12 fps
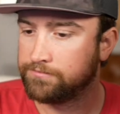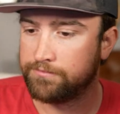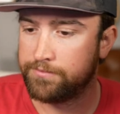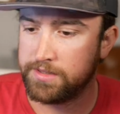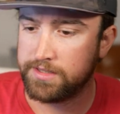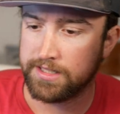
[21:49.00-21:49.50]

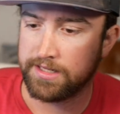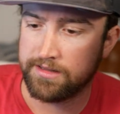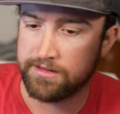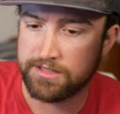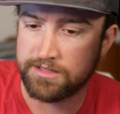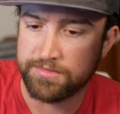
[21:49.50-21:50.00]
put
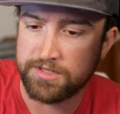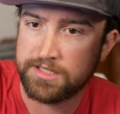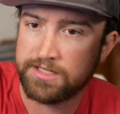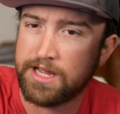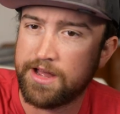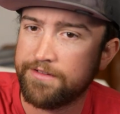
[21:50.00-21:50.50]
together some
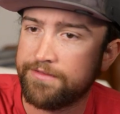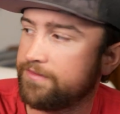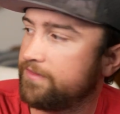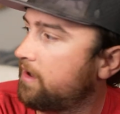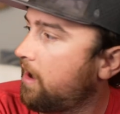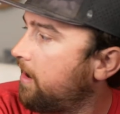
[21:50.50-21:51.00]
stuff
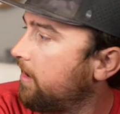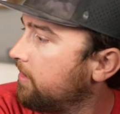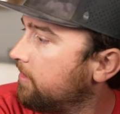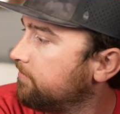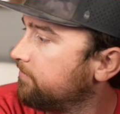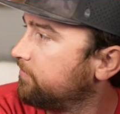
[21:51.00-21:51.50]

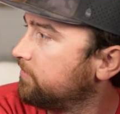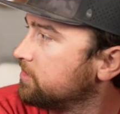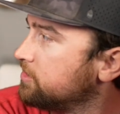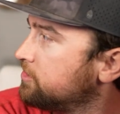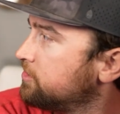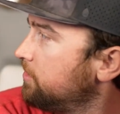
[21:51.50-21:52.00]
to
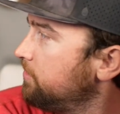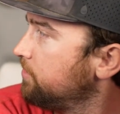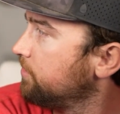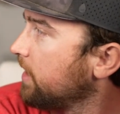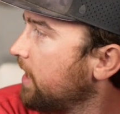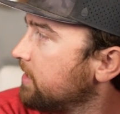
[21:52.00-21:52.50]
show you
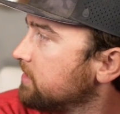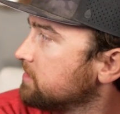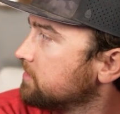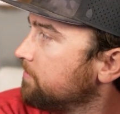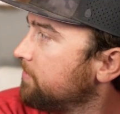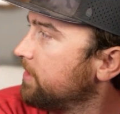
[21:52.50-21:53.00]
guys
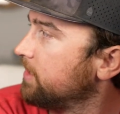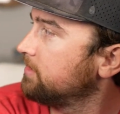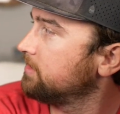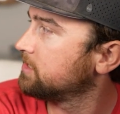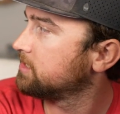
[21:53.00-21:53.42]
some things.